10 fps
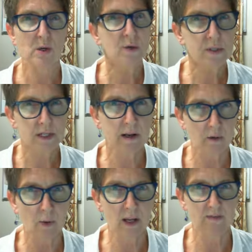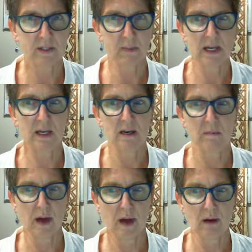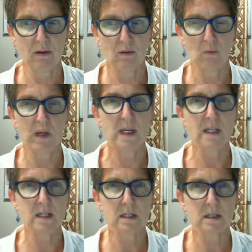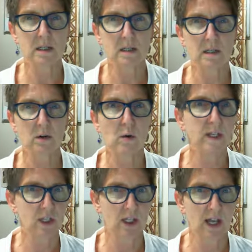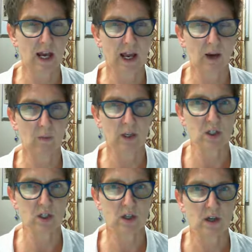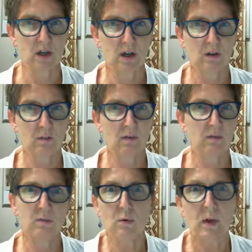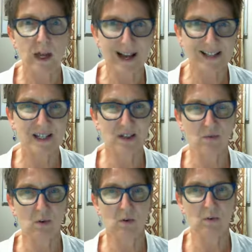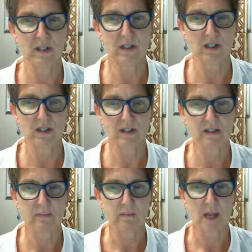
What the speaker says: use another way of speaking about it. We need to question that language. We're asking the wrong questions.